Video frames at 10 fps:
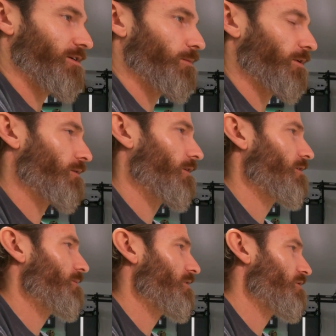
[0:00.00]
that we're going
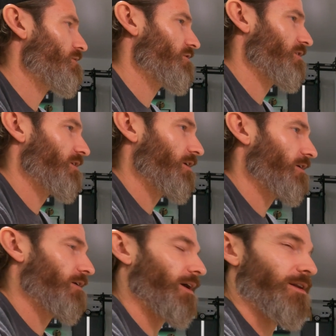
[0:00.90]
to be using
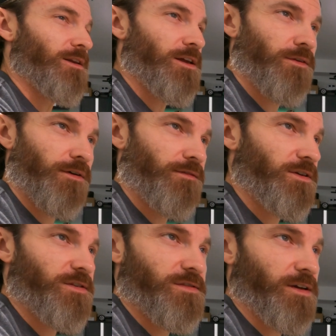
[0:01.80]
here, and neither of
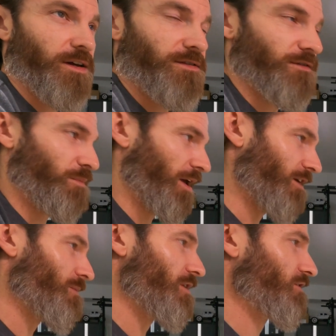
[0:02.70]
these sites have
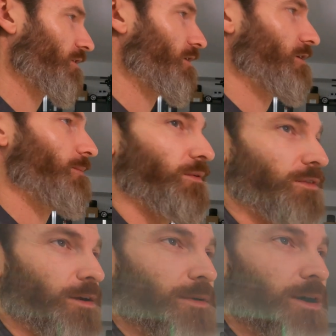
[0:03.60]
paid me to talk about them,